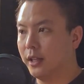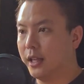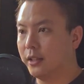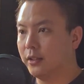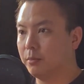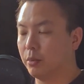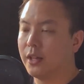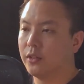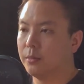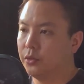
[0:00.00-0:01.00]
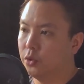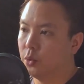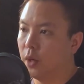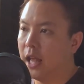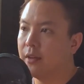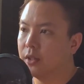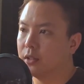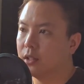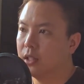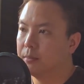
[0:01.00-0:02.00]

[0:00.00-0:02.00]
and brought them to heaven